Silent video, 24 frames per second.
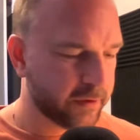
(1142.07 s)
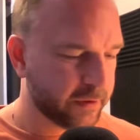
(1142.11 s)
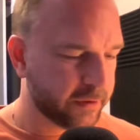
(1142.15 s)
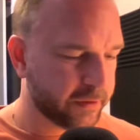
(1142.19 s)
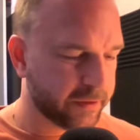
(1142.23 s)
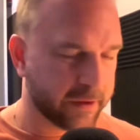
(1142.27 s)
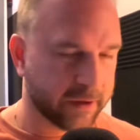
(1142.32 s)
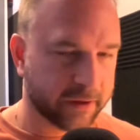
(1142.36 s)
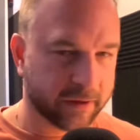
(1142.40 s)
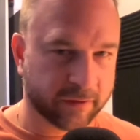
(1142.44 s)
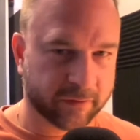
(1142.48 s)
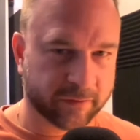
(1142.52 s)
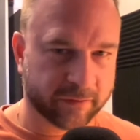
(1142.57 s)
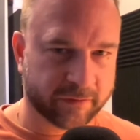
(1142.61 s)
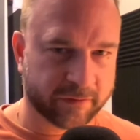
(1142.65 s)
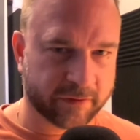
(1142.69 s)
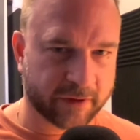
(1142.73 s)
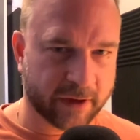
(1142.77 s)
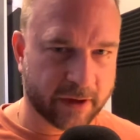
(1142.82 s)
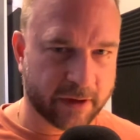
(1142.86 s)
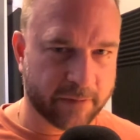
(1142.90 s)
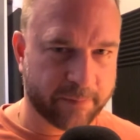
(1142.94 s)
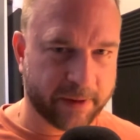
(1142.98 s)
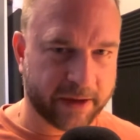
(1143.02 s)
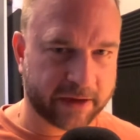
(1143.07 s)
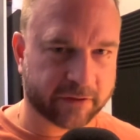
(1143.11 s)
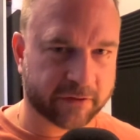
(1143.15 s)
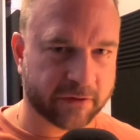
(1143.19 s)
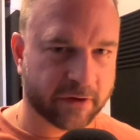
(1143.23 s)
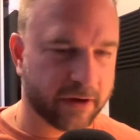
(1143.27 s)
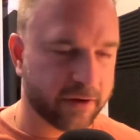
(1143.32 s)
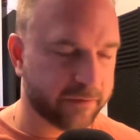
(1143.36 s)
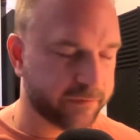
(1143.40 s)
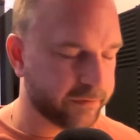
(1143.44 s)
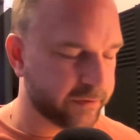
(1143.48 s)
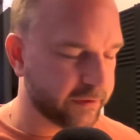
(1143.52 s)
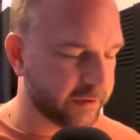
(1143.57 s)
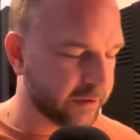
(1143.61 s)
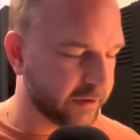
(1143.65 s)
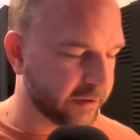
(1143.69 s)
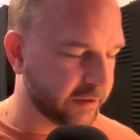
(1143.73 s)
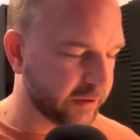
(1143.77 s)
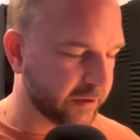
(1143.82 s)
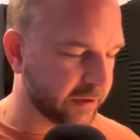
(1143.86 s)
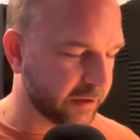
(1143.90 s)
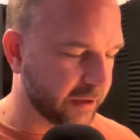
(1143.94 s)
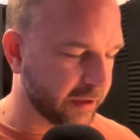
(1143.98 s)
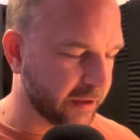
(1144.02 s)
things pecked off
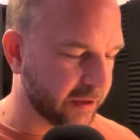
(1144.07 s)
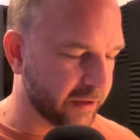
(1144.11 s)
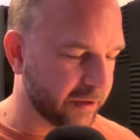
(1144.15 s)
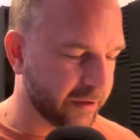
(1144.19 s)
the